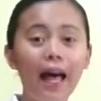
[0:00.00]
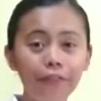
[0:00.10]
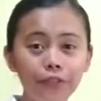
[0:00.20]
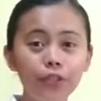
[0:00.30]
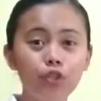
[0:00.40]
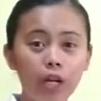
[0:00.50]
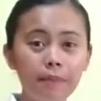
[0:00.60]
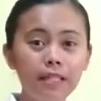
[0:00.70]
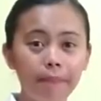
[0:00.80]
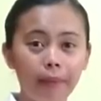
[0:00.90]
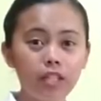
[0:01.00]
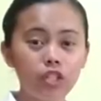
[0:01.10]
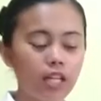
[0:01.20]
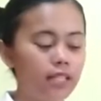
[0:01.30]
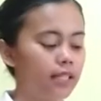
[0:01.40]
After draping the
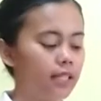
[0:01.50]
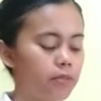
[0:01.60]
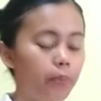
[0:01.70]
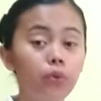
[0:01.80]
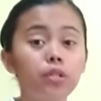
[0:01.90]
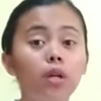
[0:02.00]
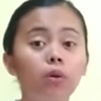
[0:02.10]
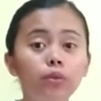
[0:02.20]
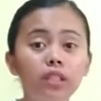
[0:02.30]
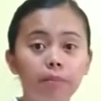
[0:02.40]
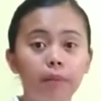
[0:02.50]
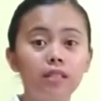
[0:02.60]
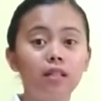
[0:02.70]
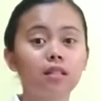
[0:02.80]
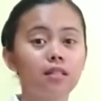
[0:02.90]
patient and exposing only the
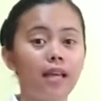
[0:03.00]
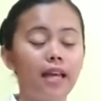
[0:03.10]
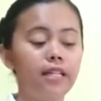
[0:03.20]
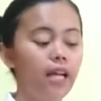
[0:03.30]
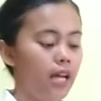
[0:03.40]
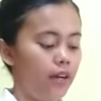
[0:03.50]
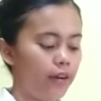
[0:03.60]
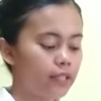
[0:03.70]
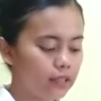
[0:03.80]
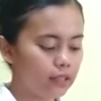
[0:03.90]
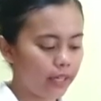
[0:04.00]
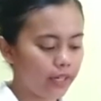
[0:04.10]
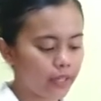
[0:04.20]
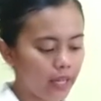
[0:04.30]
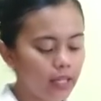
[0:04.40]
buttocks and rectal
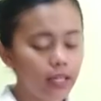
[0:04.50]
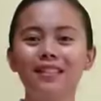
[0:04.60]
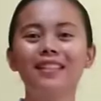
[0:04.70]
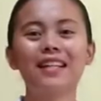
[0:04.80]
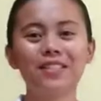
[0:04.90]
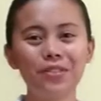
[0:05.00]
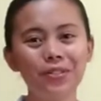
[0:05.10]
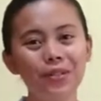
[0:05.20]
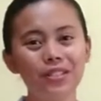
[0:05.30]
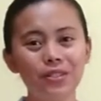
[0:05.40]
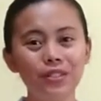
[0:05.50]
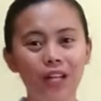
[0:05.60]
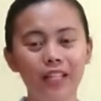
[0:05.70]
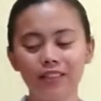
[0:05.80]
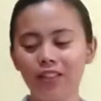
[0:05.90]
area, the next thing to do is to
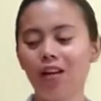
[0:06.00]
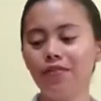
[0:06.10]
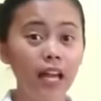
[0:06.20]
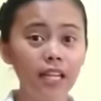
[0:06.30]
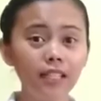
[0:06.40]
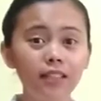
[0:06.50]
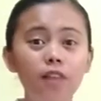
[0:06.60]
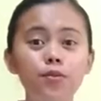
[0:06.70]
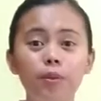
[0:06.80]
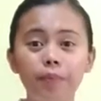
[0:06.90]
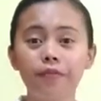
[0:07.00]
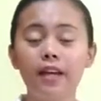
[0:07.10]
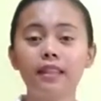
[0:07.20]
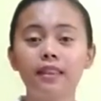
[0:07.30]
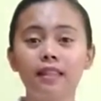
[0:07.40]
don gloves. Donning gloves will
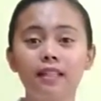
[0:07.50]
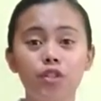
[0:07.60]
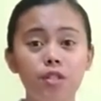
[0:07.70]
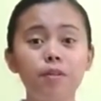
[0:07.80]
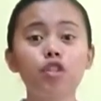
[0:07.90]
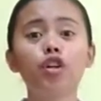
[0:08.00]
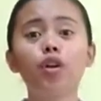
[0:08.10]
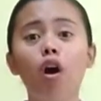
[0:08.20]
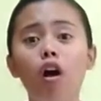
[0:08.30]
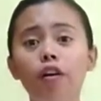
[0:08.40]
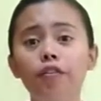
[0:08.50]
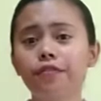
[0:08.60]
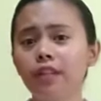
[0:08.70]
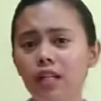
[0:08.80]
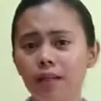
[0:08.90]
prevent the transmission of
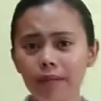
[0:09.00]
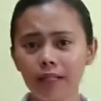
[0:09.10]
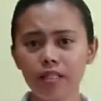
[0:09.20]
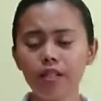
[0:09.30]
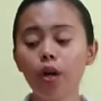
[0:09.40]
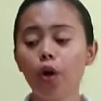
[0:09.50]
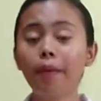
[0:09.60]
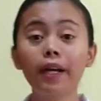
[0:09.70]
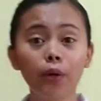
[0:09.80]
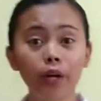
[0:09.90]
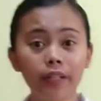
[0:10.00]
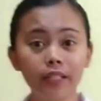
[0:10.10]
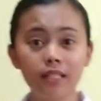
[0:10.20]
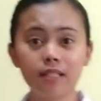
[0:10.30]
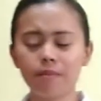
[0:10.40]
bacteria or
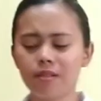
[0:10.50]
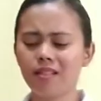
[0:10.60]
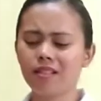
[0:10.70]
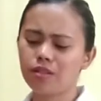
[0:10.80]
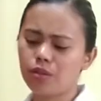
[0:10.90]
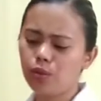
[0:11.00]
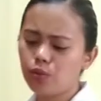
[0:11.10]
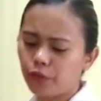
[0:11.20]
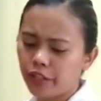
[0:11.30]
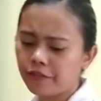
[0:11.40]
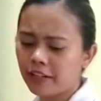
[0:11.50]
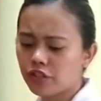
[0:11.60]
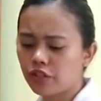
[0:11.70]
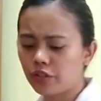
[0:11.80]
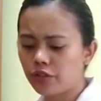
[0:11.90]
microorganisms, and it is used for
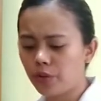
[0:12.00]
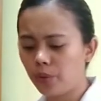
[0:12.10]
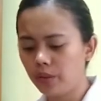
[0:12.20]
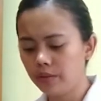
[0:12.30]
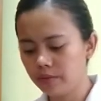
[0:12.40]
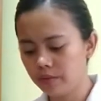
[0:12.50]
infection control.